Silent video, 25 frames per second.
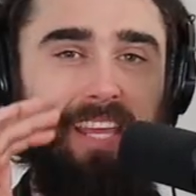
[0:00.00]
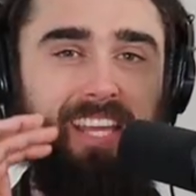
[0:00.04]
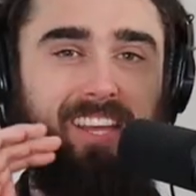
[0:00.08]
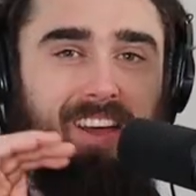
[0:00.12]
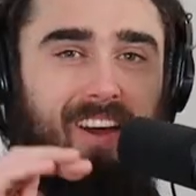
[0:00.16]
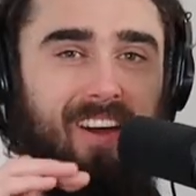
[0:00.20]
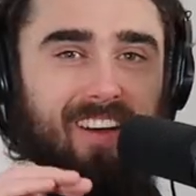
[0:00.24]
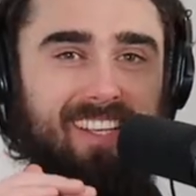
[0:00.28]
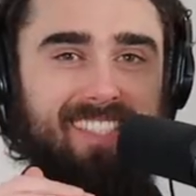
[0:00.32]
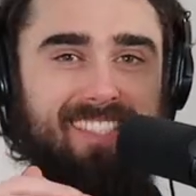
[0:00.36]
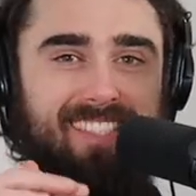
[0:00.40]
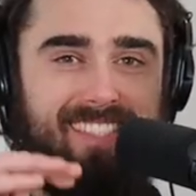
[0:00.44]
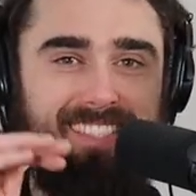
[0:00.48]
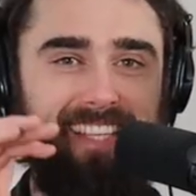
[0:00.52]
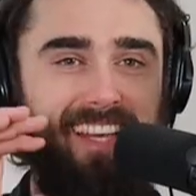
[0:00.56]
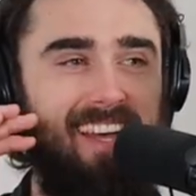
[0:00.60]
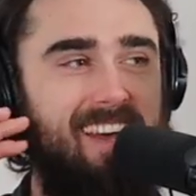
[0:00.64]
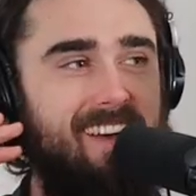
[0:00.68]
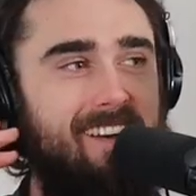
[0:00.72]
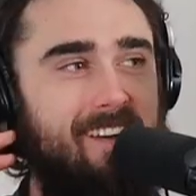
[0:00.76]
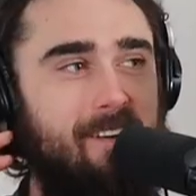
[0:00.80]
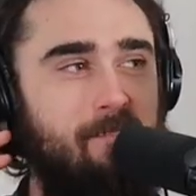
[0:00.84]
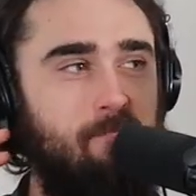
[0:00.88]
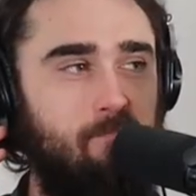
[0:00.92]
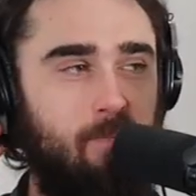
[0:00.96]
Because
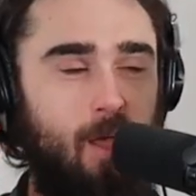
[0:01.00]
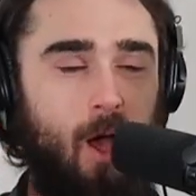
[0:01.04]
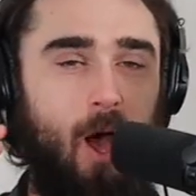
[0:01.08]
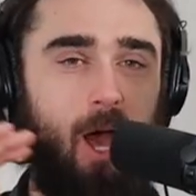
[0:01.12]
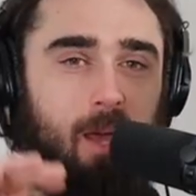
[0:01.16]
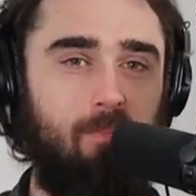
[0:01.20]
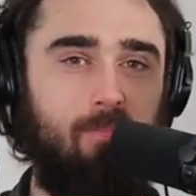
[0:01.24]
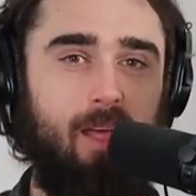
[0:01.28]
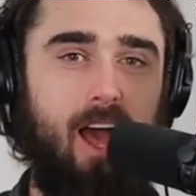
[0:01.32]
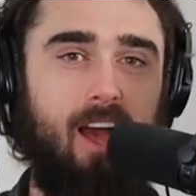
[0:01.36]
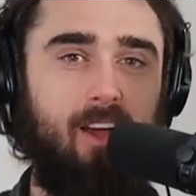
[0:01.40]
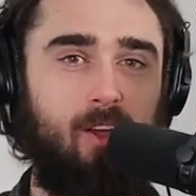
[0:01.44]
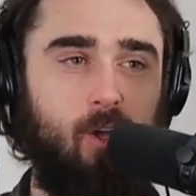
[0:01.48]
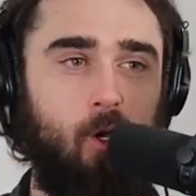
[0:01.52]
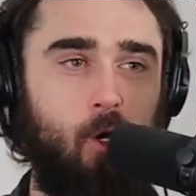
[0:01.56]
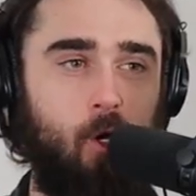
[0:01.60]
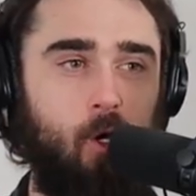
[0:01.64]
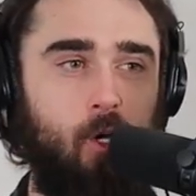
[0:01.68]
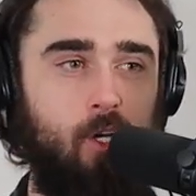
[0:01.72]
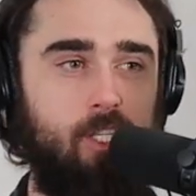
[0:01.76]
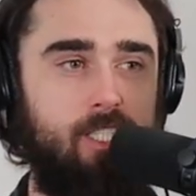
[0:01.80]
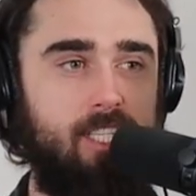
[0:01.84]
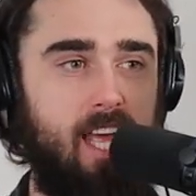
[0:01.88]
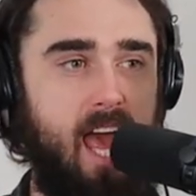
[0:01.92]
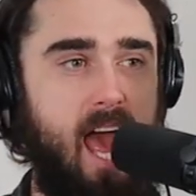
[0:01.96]
I'm not
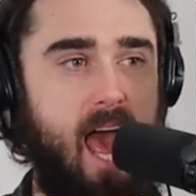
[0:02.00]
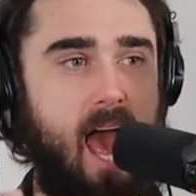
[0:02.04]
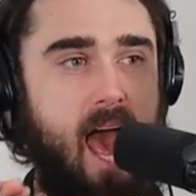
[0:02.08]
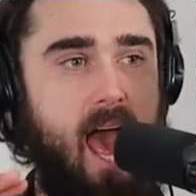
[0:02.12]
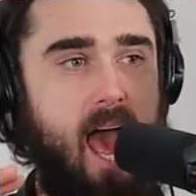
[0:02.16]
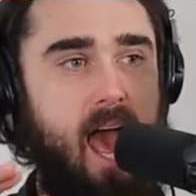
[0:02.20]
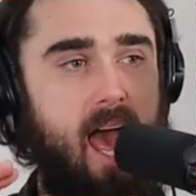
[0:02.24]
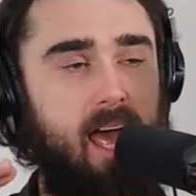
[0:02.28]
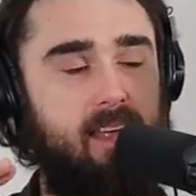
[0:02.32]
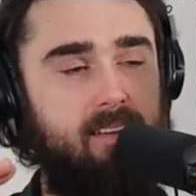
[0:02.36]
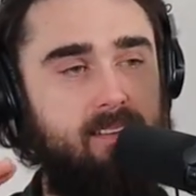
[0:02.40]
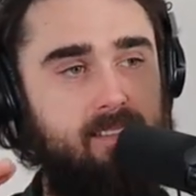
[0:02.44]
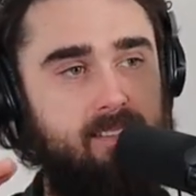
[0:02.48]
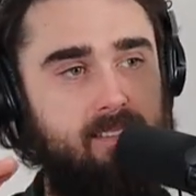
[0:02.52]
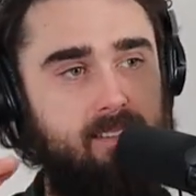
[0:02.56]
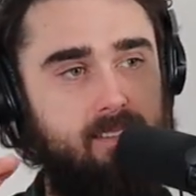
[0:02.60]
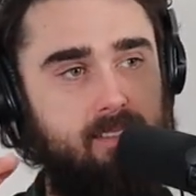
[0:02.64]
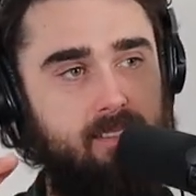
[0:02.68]
good at,